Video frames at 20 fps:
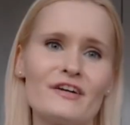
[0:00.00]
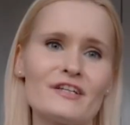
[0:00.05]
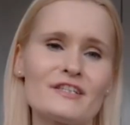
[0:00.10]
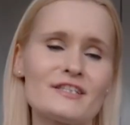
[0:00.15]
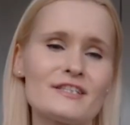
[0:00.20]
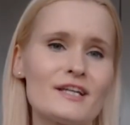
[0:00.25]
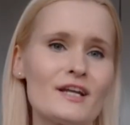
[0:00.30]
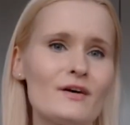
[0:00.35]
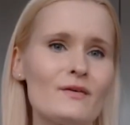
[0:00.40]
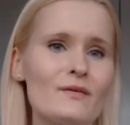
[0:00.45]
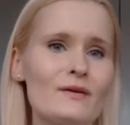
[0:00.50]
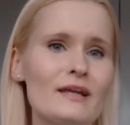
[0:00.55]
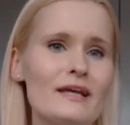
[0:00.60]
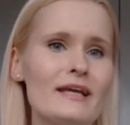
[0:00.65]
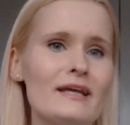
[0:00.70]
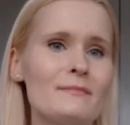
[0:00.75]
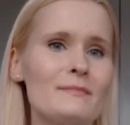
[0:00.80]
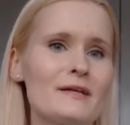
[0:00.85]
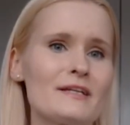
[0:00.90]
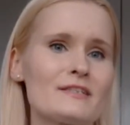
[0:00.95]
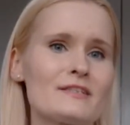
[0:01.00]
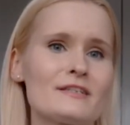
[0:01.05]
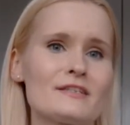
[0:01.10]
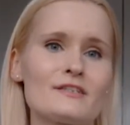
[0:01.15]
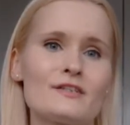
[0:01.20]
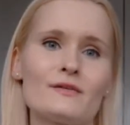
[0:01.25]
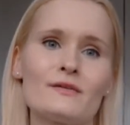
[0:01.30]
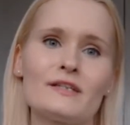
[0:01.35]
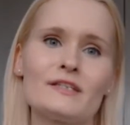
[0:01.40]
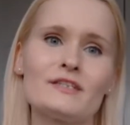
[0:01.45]
slowly because
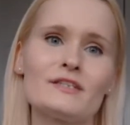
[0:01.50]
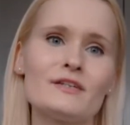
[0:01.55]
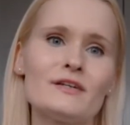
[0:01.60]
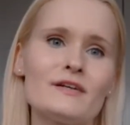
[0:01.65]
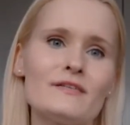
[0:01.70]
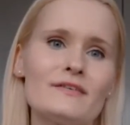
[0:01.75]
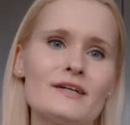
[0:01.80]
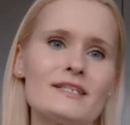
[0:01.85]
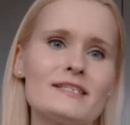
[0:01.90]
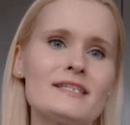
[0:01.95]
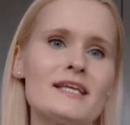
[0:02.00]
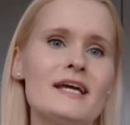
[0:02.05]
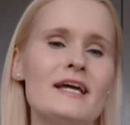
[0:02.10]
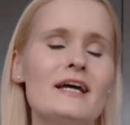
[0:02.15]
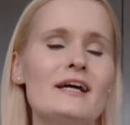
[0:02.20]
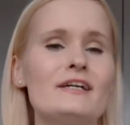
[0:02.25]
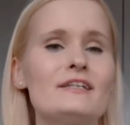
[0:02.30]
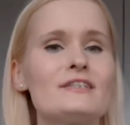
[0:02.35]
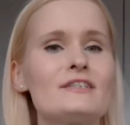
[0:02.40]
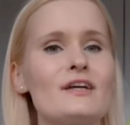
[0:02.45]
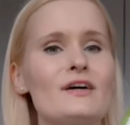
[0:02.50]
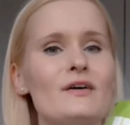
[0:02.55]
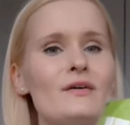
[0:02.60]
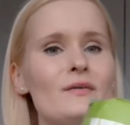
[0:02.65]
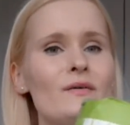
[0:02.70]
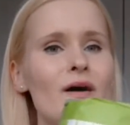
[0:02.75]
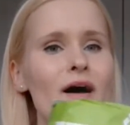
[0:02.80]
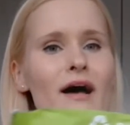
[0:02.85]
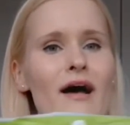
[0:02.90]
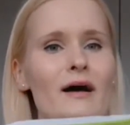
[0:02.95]
there's only two of us,
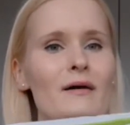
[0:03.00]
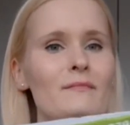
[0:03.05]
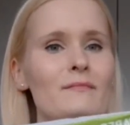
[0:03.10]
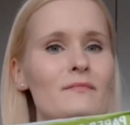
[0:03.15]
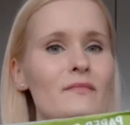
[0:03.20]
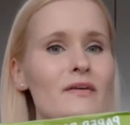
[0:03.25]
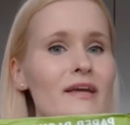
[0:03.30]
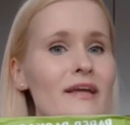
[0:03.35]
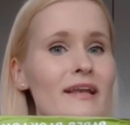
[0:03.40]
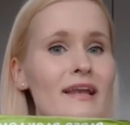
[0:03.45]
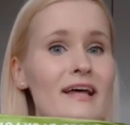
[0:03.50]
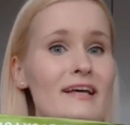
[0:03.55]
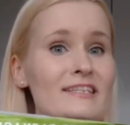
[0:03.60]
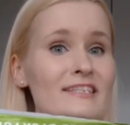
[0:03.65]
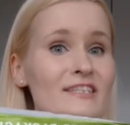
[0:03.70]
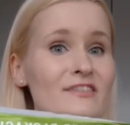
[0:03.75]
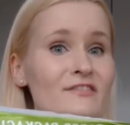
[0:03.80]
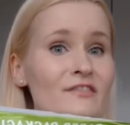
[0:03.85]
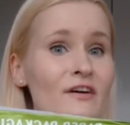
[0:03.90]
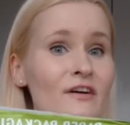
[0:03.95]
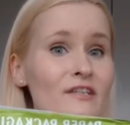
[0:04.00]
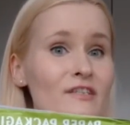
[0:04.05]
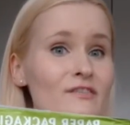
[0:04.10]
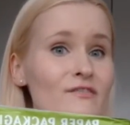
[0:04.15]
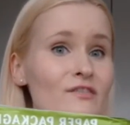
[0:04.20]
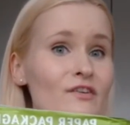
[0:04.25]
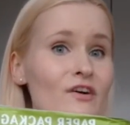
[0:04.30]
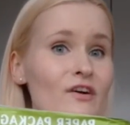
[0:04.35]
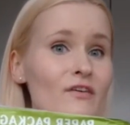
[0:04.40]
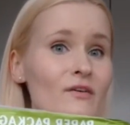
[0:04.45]
so it lasts us
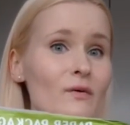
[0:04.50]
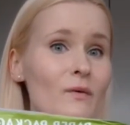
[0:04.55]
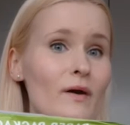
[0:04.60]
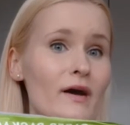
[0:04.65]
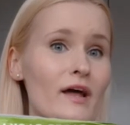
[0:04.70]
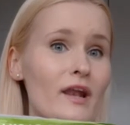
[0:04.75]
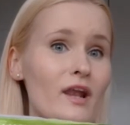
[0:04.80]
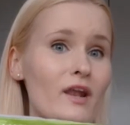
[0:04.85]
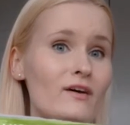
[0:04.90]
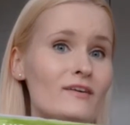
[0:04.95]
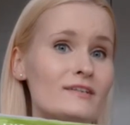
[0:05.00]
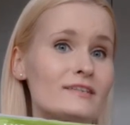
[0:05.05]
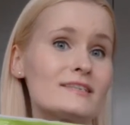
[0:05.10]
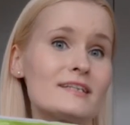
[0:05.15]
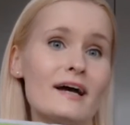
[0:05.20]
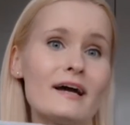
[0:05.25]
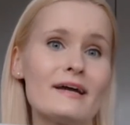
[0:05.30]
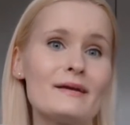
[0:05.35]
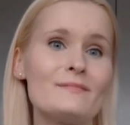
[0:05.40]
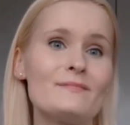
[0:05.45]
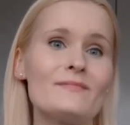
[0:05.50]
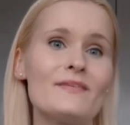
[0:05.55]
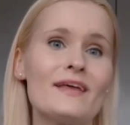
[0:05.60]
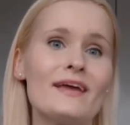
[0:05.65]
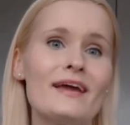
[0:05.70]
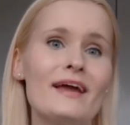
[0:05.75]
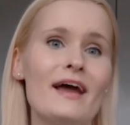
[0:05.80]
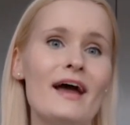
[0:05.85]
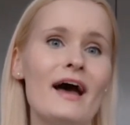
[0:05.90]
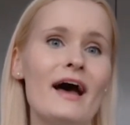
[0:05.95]
for quite a long time,
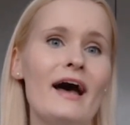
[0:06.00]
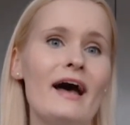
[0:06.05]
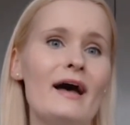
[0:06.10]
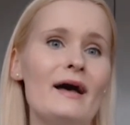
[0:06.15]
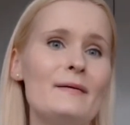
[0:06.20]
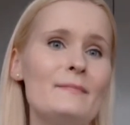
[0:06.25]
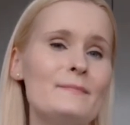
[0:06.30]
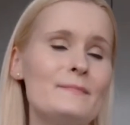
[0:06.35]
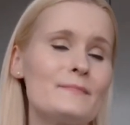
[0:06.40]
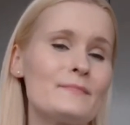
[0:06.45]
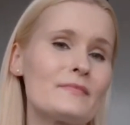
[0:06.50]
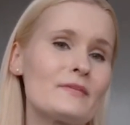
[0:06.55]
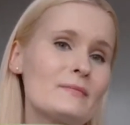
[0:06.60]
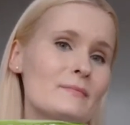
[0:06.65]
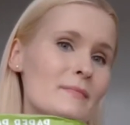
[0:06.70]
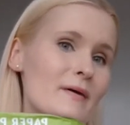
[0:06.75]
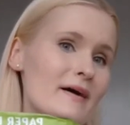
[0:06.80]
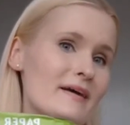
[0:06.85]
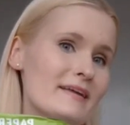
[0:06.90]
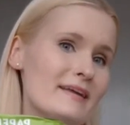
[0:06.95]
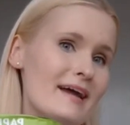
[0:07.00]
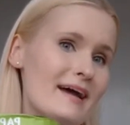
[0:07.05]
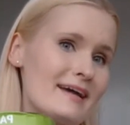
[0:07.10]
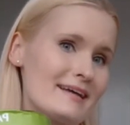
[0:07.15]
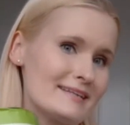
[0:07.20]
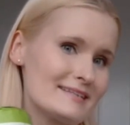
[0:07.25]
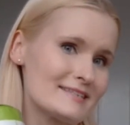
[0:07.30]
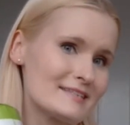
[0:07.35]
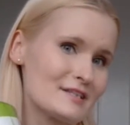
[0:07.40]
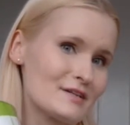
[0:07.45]
but yeah,
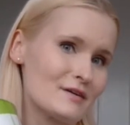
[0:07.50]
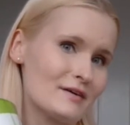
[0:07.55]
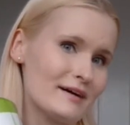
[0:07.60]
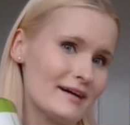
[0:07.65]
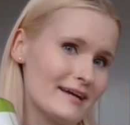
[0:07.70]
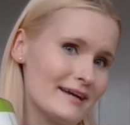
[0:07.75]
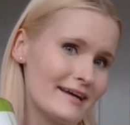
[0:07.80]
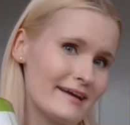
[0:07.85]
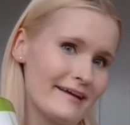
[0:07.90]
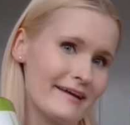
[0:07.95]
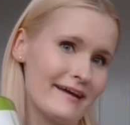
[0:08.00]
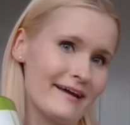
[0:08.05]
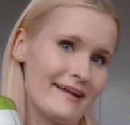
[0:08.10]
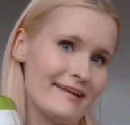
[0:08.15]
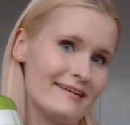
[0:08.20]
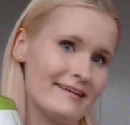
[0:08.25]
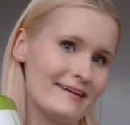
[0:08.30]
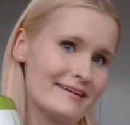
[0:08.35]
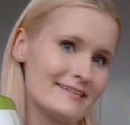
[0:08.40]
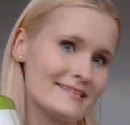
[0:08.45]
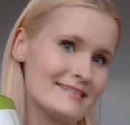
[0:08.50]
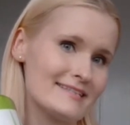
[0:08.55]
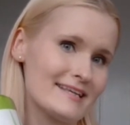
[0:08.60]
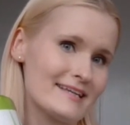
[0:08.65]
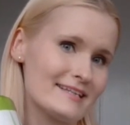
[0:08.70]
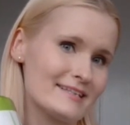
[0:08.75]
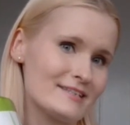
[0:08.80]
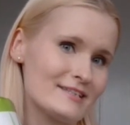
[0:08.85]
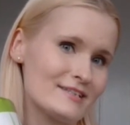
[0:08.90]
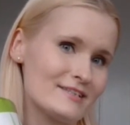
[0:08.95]
it's quite a nice
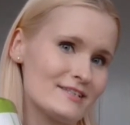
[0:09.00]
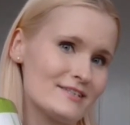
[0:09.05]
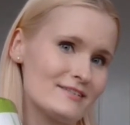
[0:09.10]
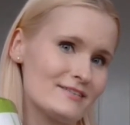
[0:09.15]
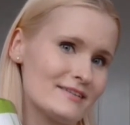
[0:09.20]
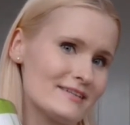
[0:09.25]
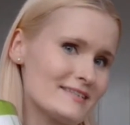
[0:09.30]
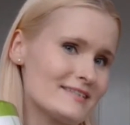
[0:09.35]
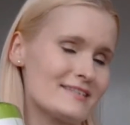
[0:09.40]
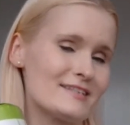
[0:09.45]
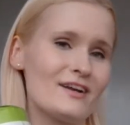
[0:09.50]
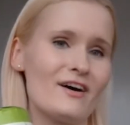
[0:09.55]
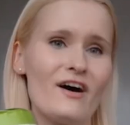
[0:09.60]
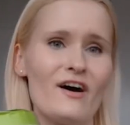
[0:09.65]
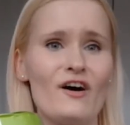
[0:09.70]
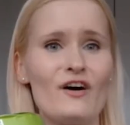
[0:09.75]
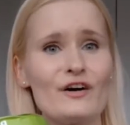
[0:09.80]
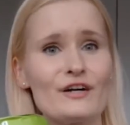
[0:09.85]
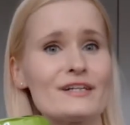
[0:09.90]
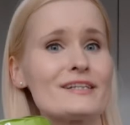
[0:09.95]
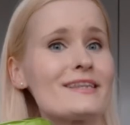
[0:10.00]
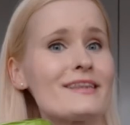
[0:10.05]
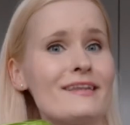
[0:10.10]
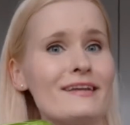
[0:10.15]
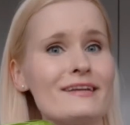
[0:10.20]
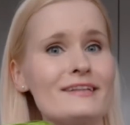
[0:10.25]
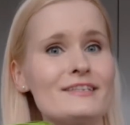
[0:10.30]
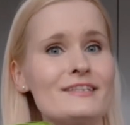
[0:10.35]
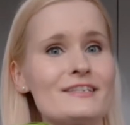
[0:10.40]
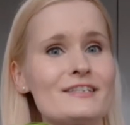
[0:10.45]
thing to do. It's not a hard
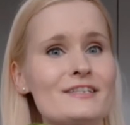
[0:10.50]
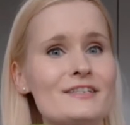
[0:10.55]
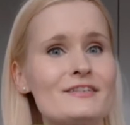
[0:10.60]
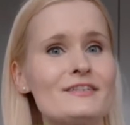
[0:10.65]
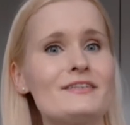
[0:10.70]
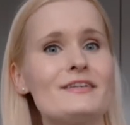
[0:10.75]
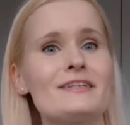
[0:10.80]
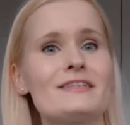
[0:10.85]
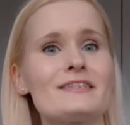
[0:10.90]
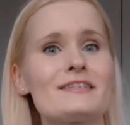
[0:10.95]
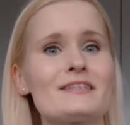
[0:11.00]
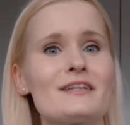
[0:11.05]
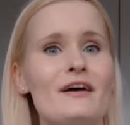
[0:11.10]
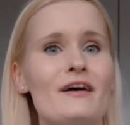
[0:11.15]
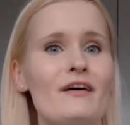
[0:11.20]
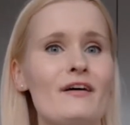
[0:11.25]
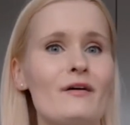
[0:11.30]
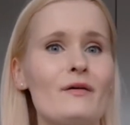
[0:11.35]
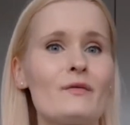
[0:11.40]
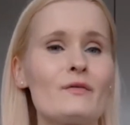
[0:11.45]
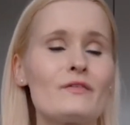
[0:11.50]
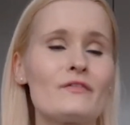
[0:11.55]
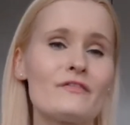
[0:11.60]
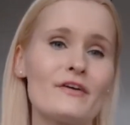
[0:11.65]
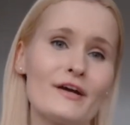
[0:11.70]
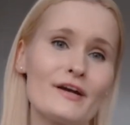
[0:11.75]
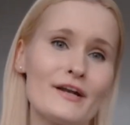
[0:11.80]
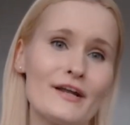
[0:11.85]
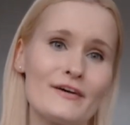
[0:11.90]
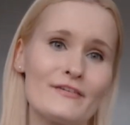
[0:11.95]
thing to do, it's
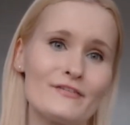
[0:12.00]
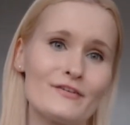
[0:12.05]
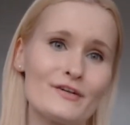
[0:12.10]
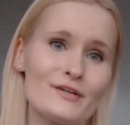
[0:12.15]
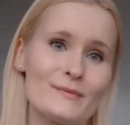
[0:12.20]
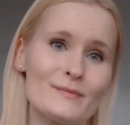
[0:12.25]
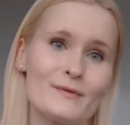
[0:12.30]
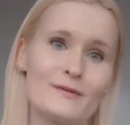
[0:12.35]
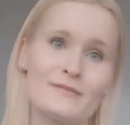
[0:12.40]
fairly affordable